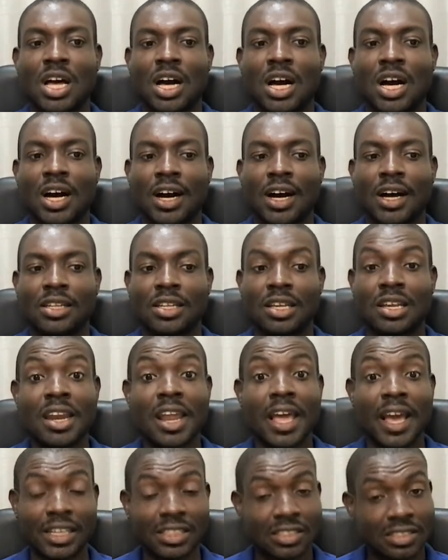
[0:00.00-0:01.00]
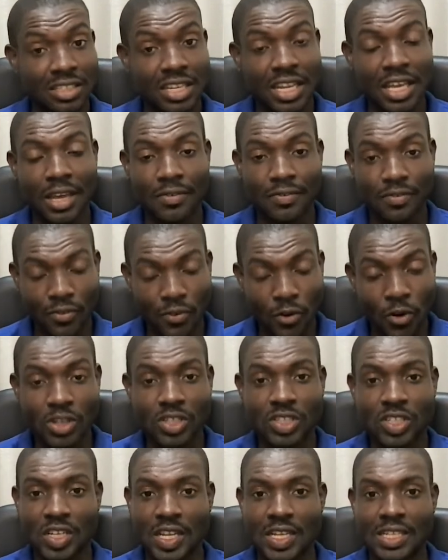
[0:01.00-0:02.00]
The next day,
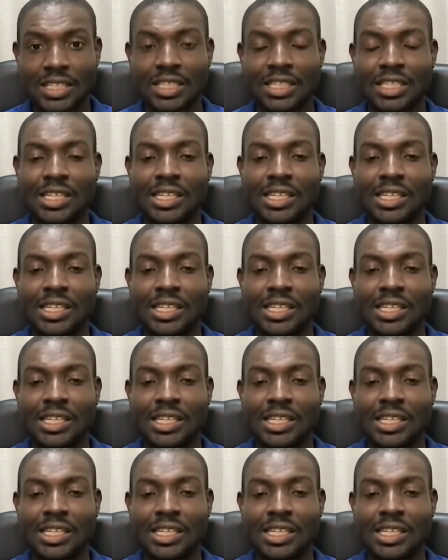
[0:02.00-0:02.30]
fortunately,